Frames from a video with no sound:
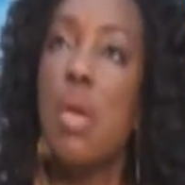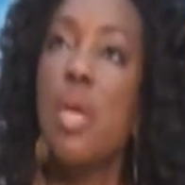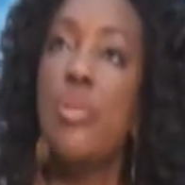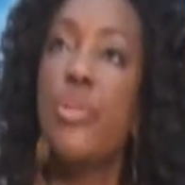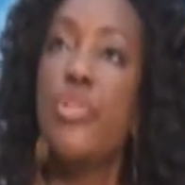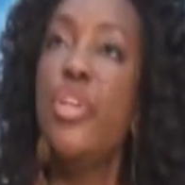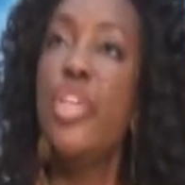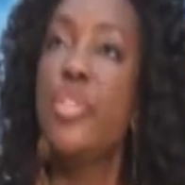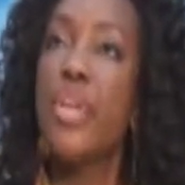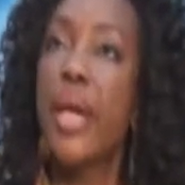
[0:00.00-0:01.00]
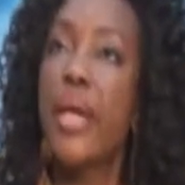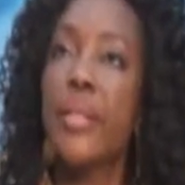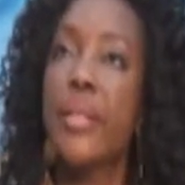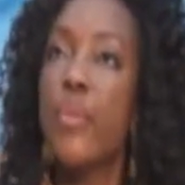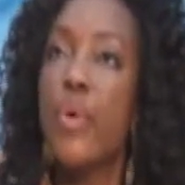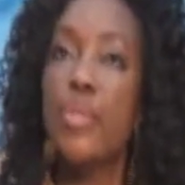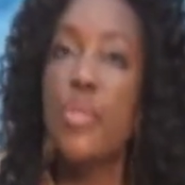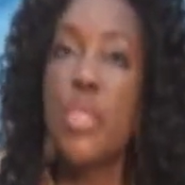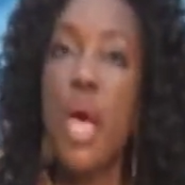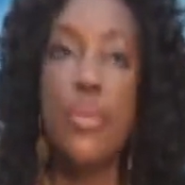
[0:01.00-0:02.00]
It was only tracking. There was no
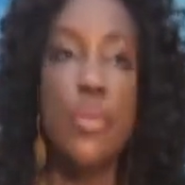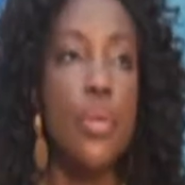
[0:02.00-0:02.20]
sound.